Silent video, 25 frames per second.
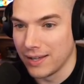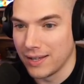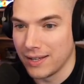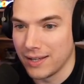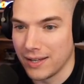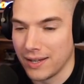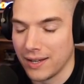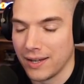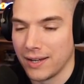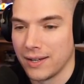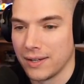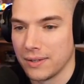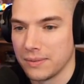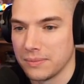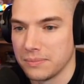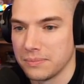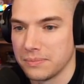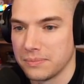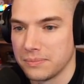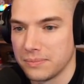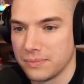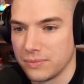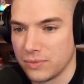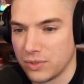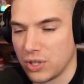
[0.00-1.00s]
Um,
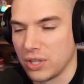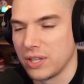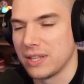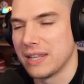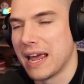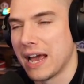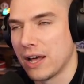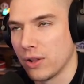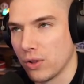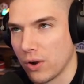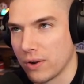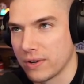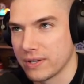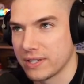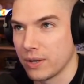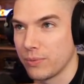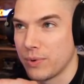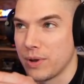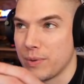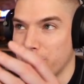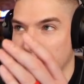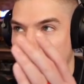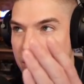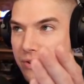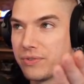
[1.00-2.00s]
than LRs that
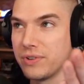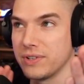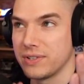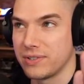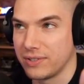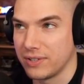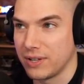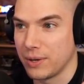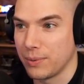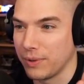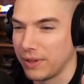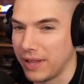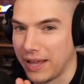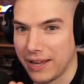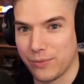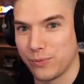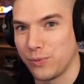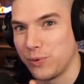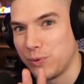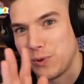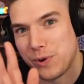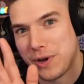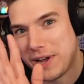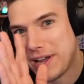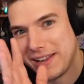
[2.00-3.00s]
we previously were like,
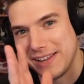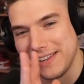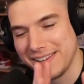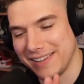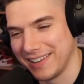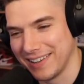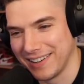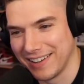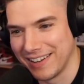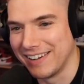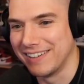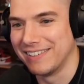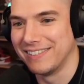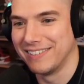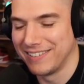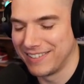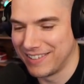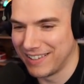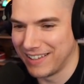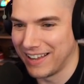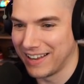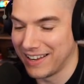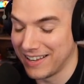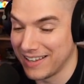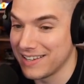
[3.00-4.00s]
what? You know,
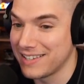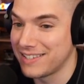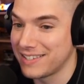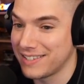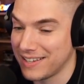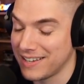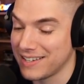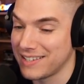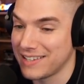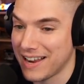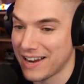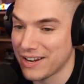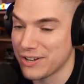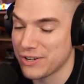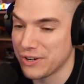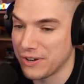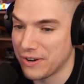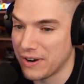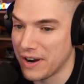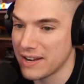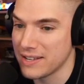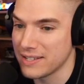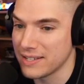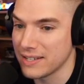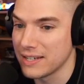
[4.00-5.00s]
like it's it's actually
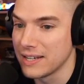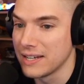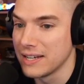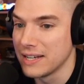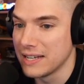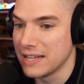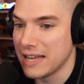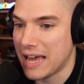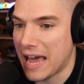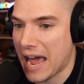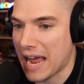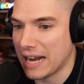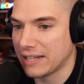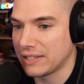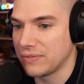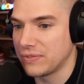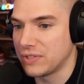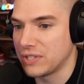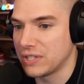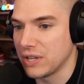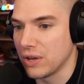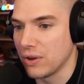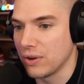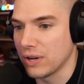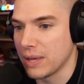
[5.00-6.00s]
crazy. Active
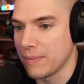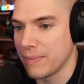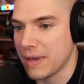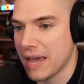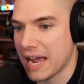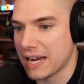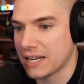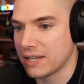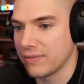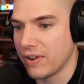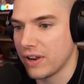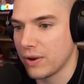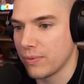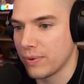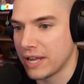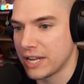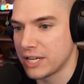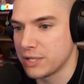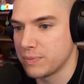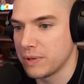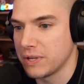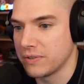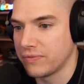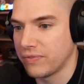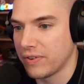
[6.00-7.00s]
skill can be activated when
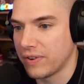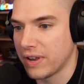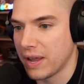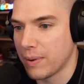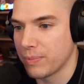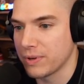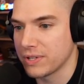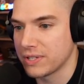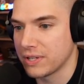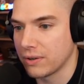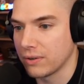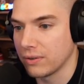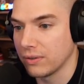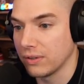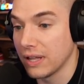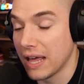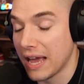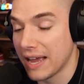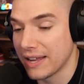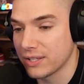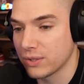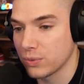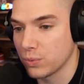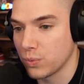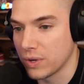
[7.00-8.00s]
HP is 58% or
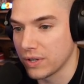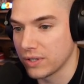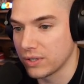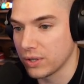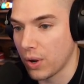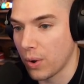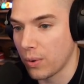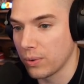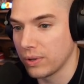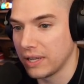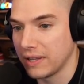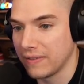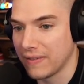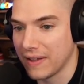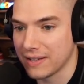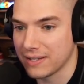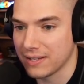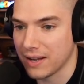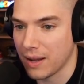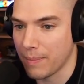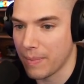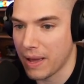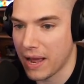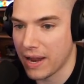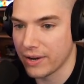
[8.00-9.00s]
less once only. That's
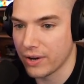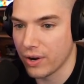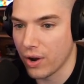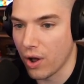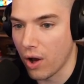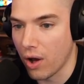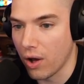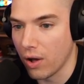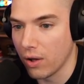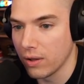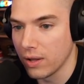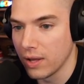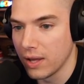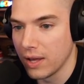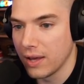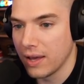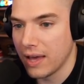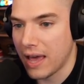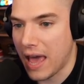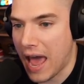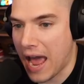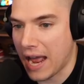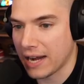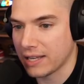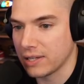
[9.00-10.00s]
not bad at all.
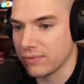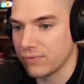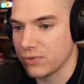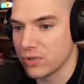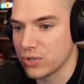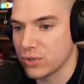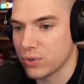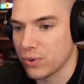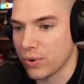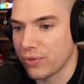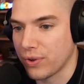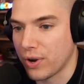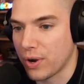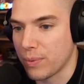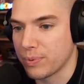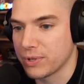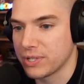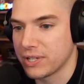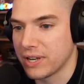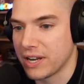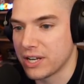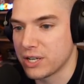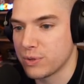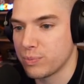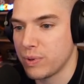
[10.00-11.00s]
Active restore 30%
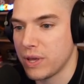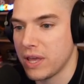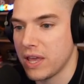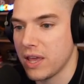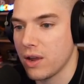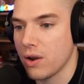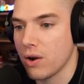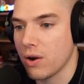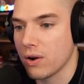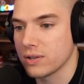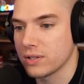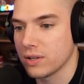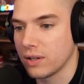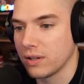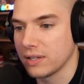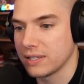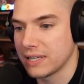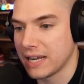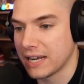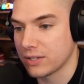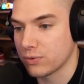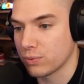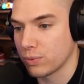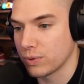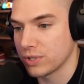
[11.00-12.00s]
HP, guards all
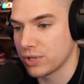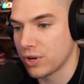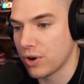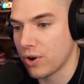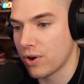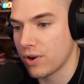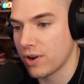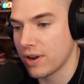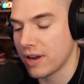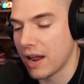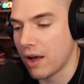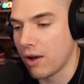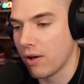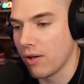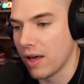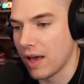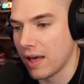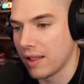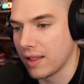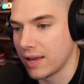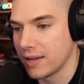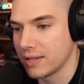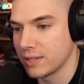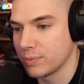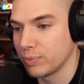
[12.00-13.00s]
attacks for one turn, and all
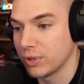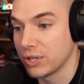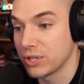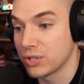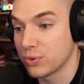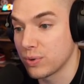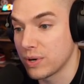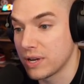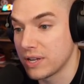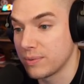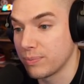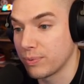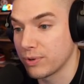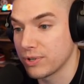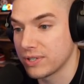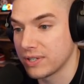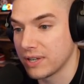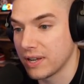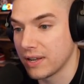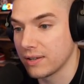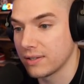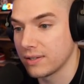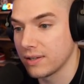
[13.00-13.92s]
allies plus 20%